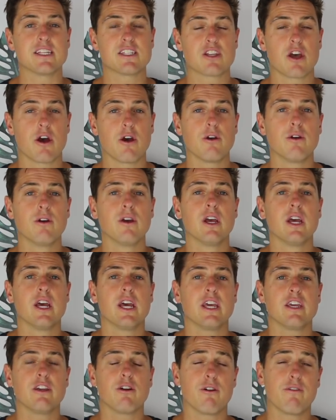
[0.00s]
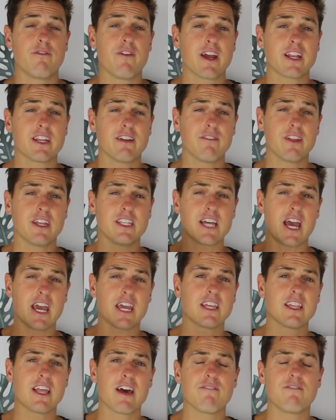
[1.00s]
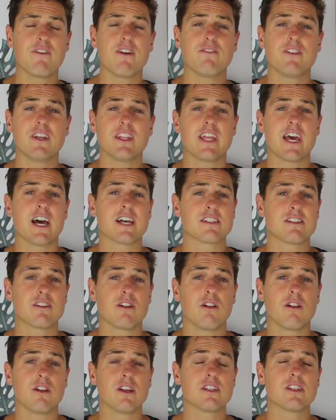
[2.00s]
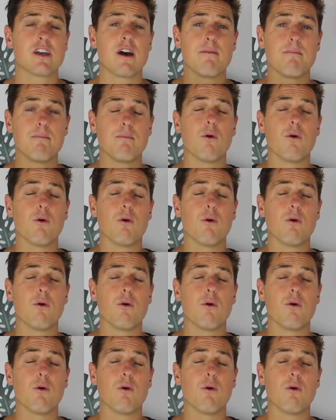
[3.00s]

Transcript: So you're effectively taking that fifty thousand dollars,